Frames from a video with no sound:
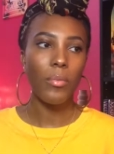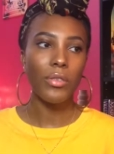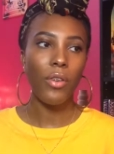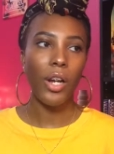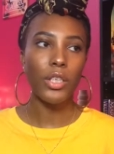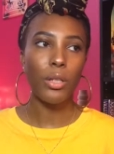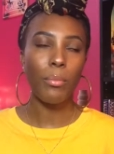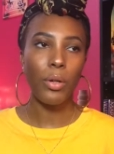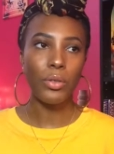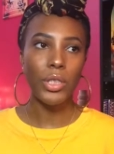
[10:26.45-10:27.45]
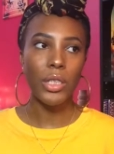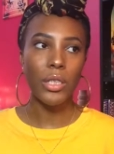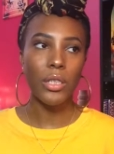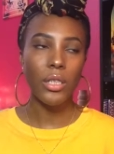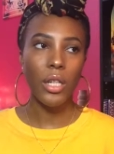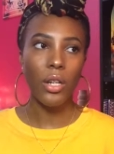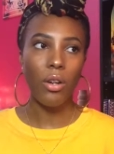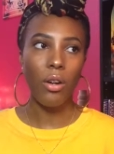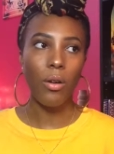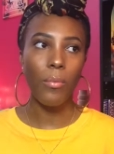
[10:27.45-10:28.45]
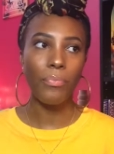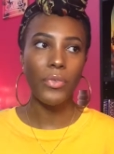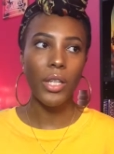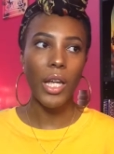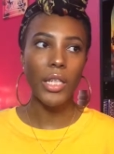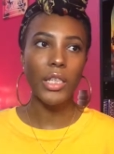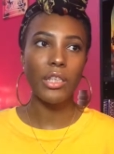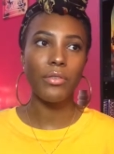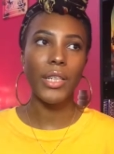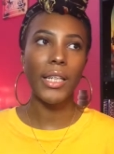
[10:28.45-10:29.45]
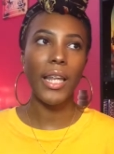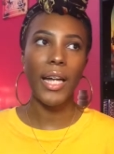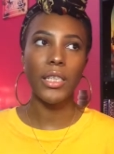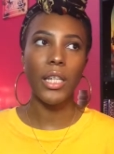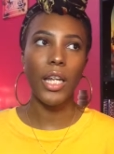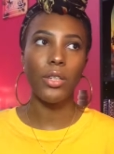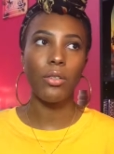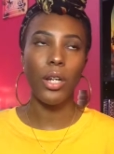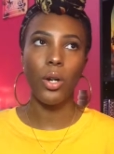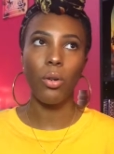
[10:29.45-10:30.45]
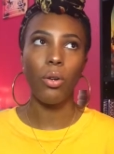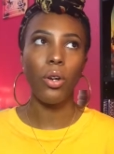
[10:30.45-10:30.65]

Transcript: as far as emotions and just realizing that, you know,